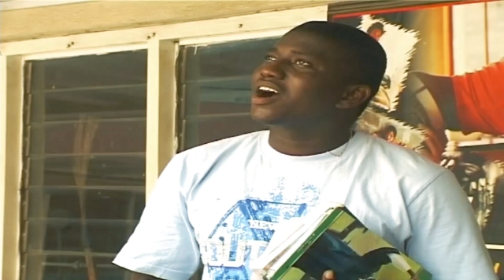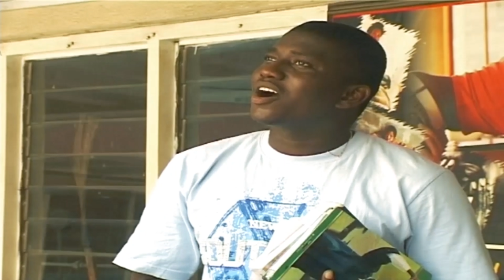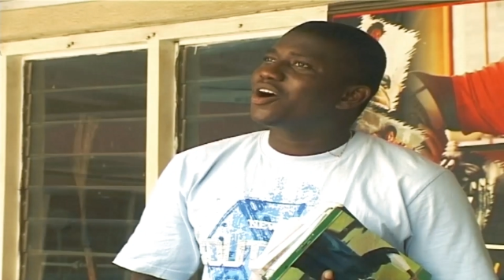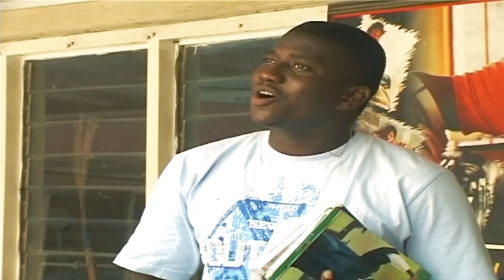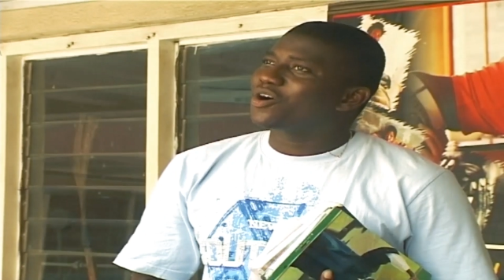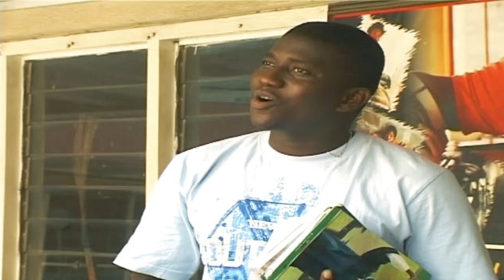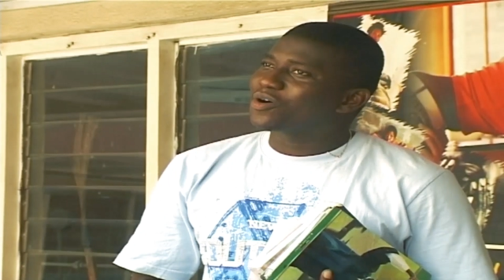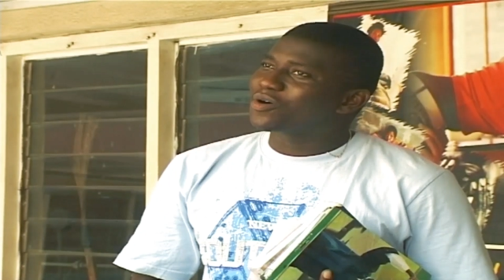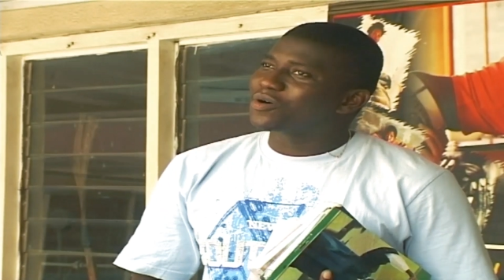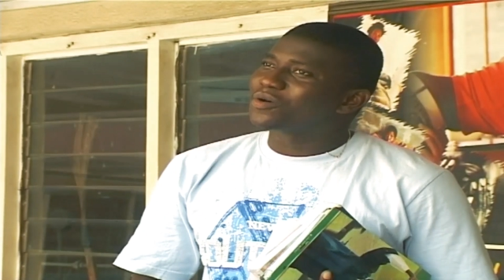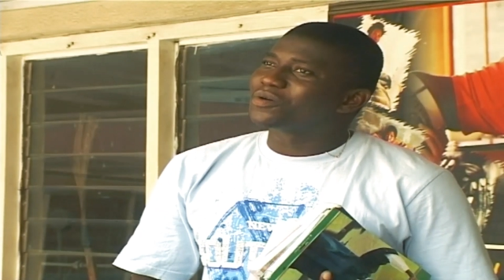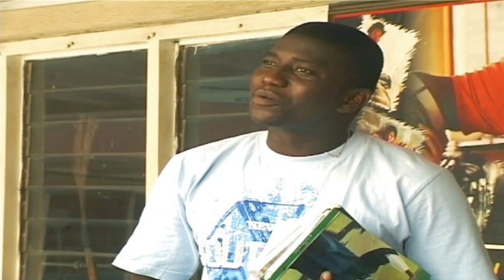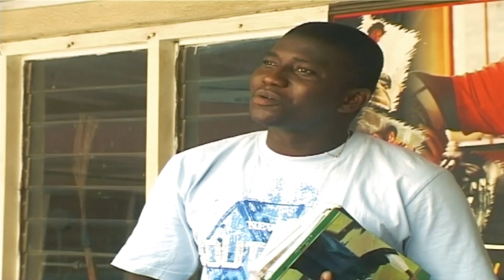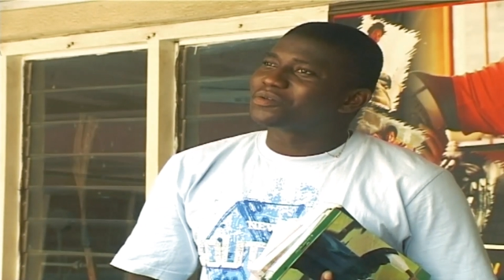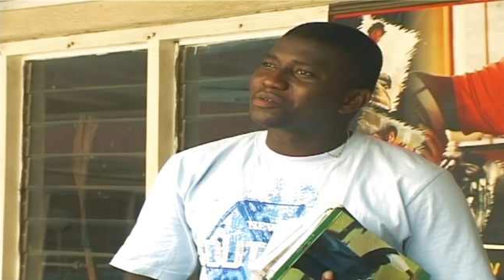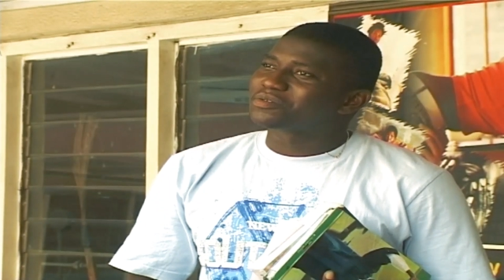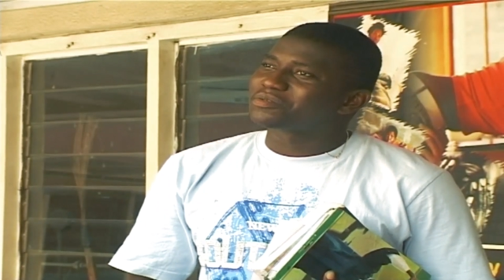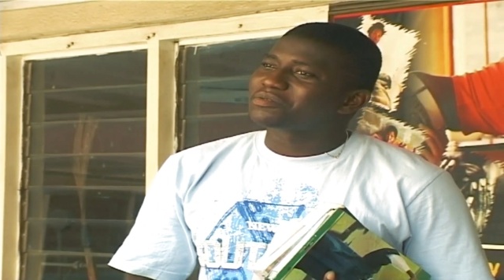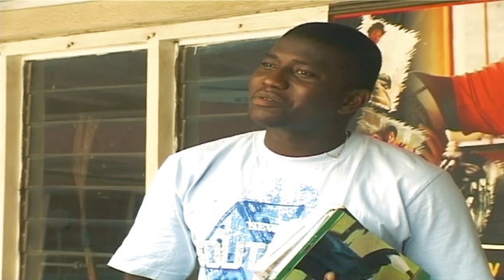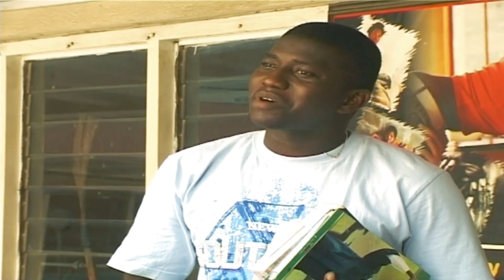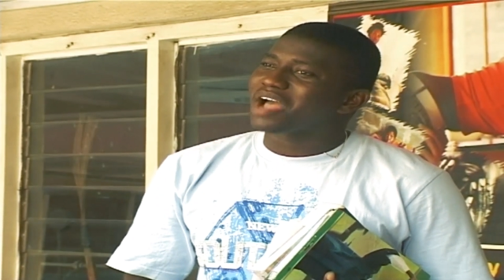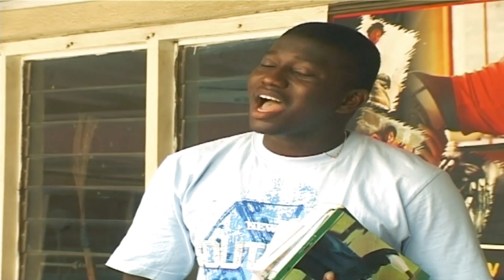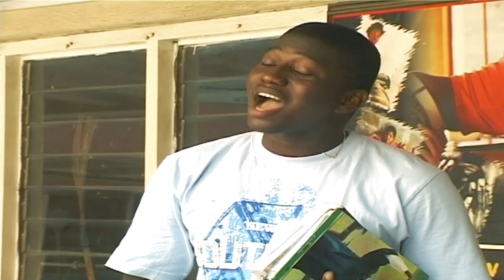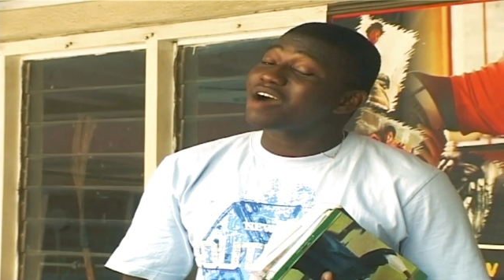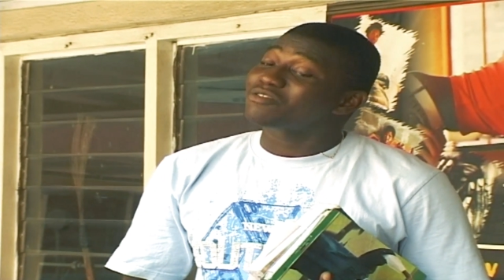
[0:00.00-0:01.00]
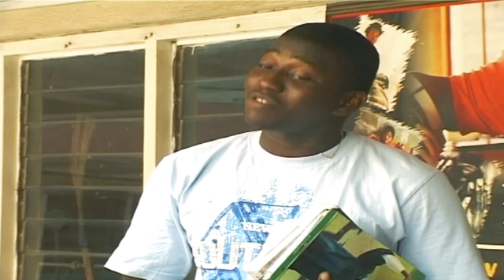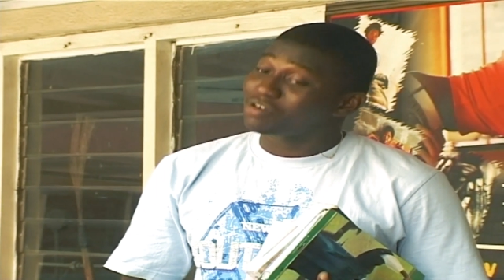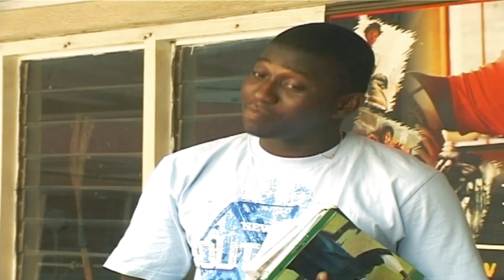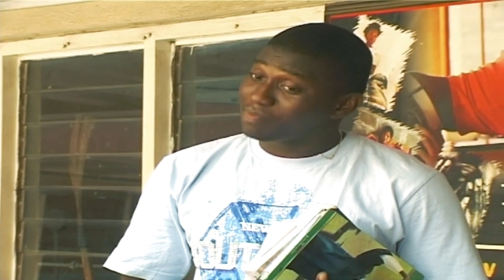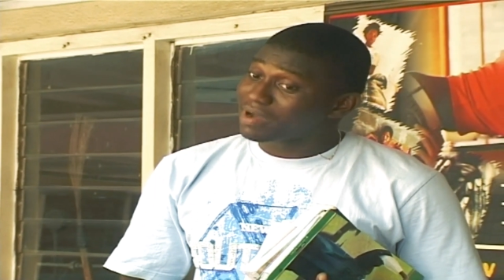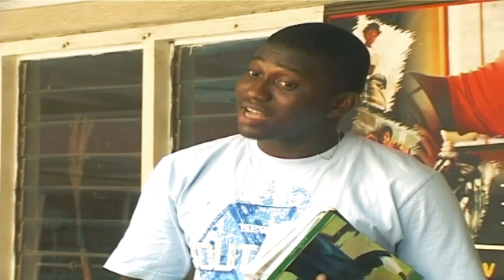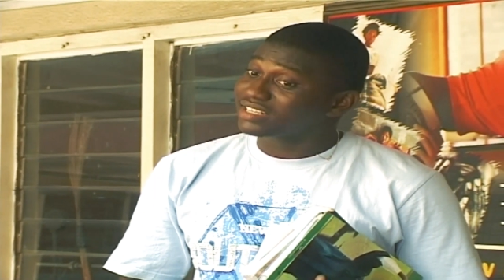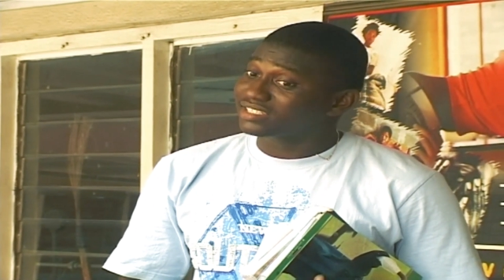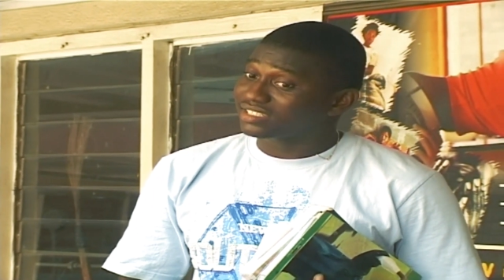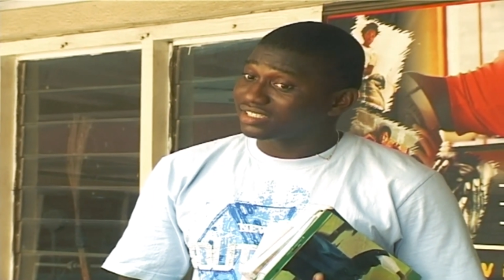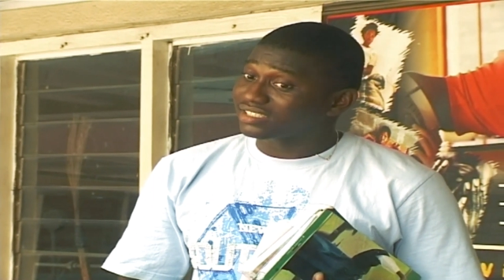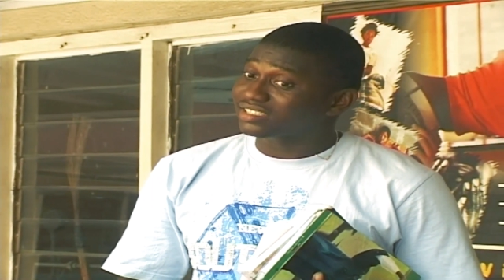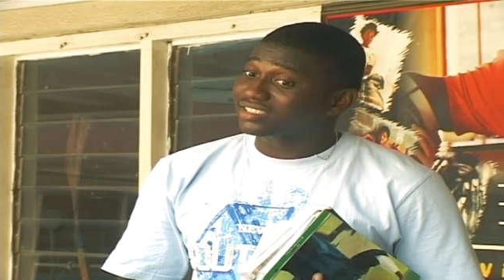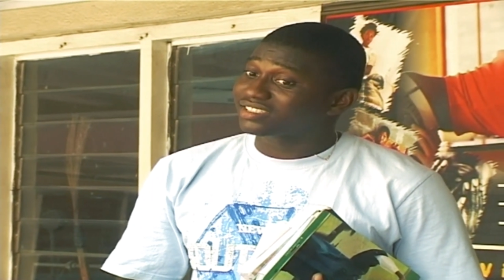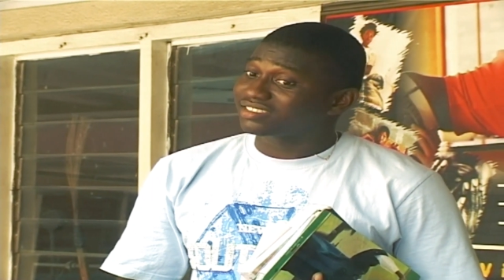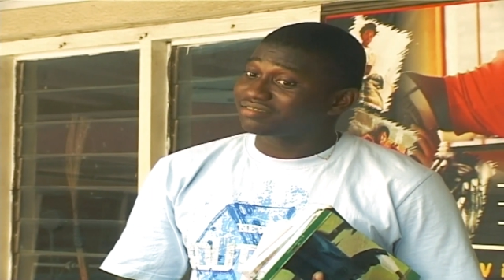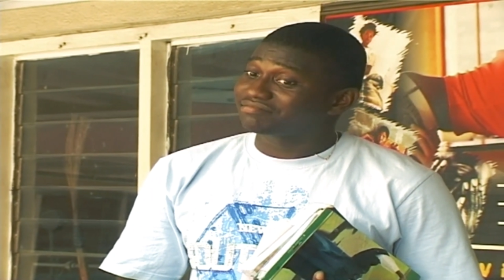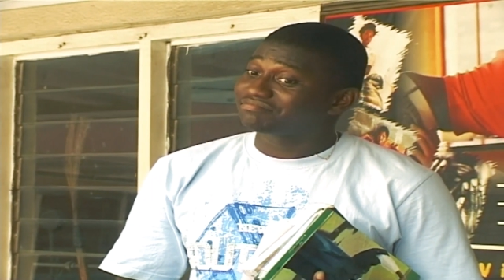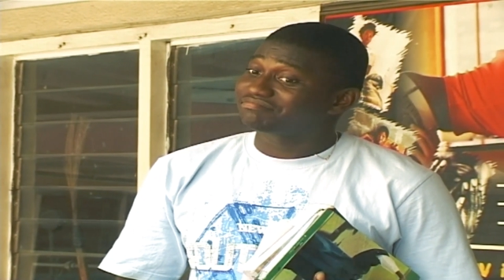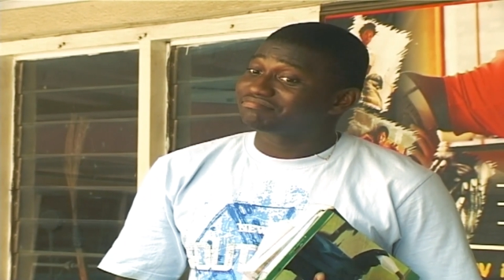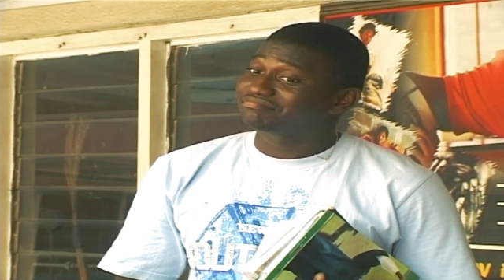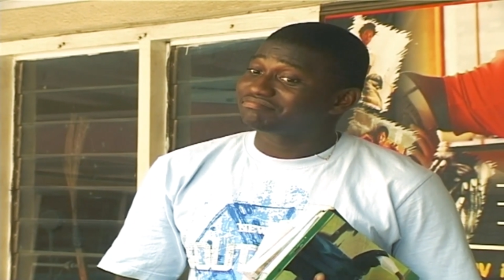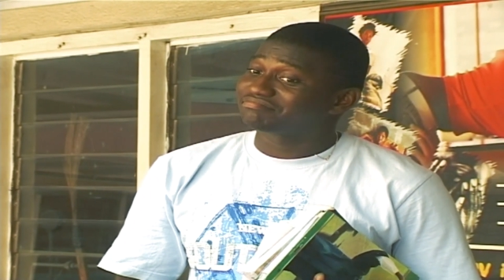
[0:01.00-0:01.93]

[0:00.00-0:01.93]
Oh, I will pass it.